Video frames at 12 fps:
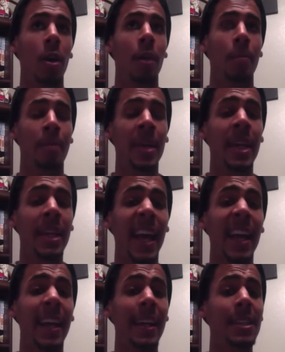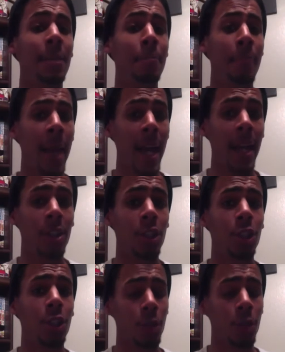being that it is a
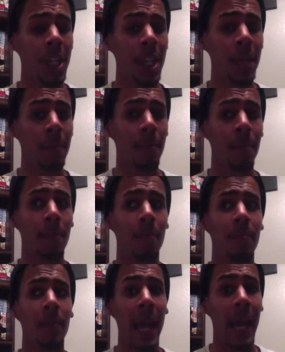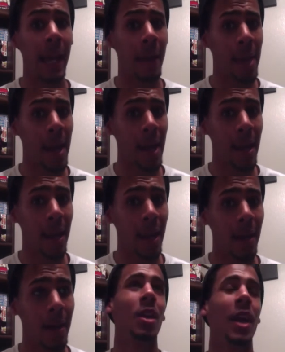mainstream anime, and
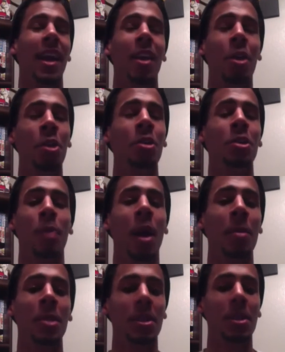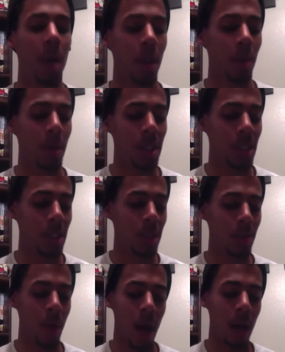I know there's probably some other ones. This is
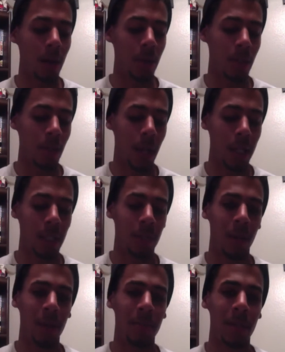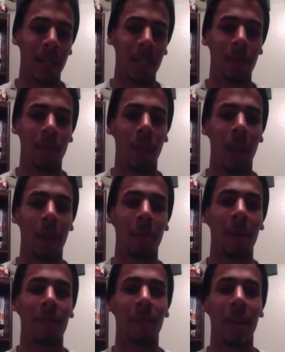why I'll do like some updates for like my
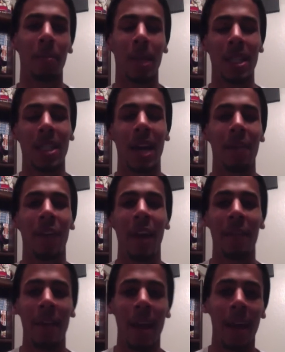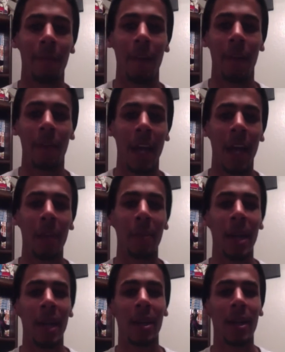top 5 favorite
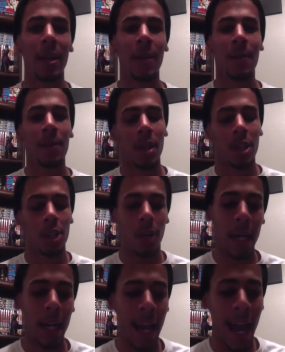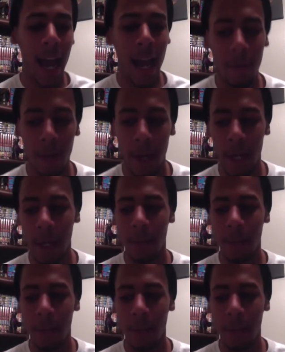anime, so I can have like